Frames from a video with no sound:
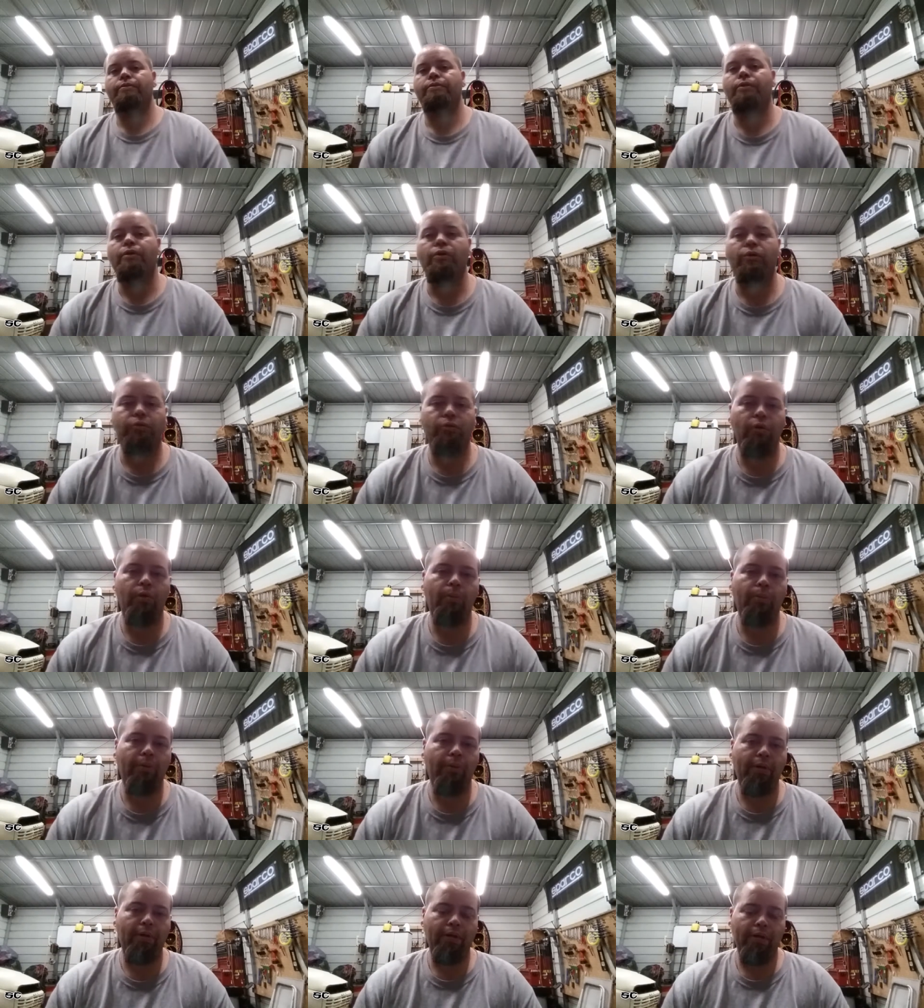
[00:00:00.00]
You gonna throw them
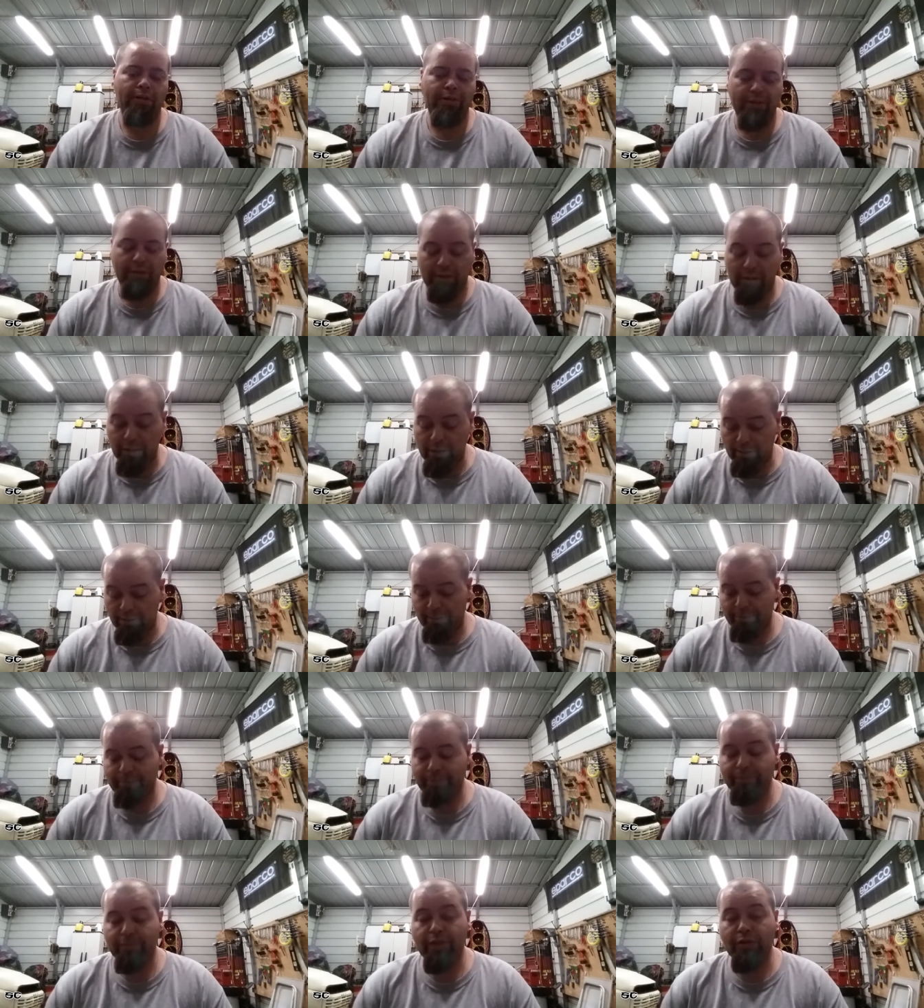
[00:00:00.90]
away? He said, yep,
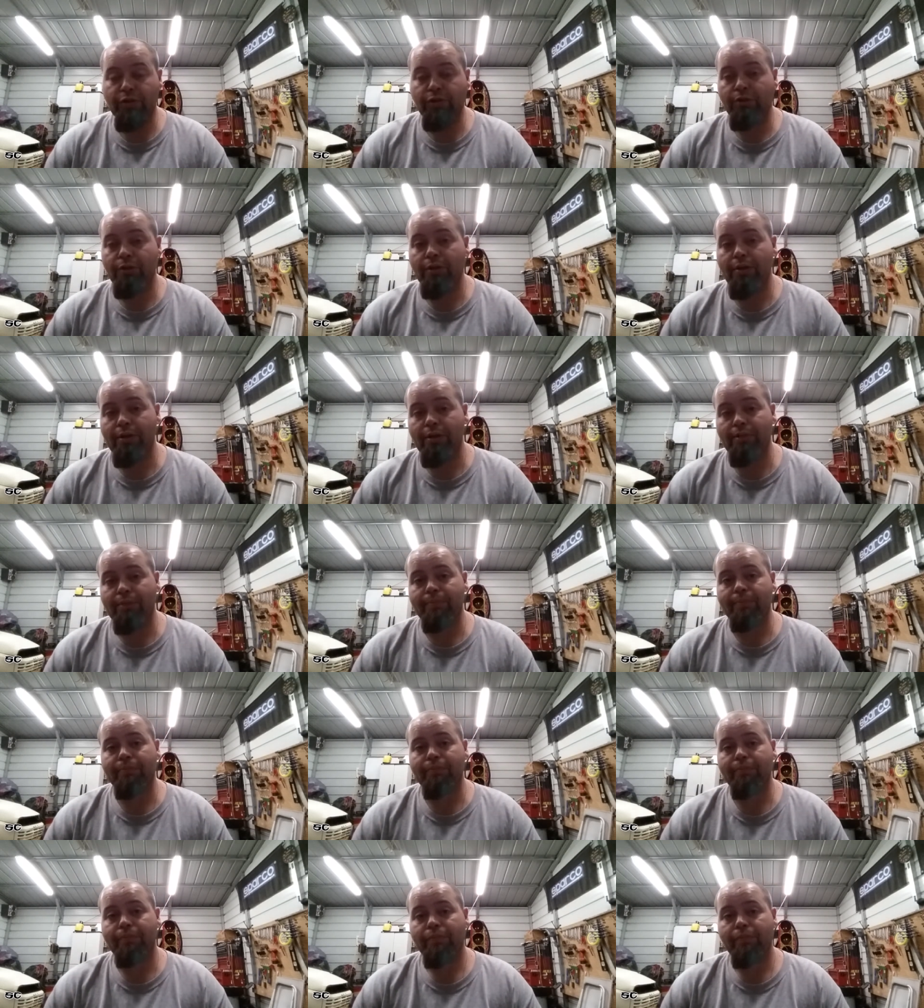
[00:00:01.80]
I sure am.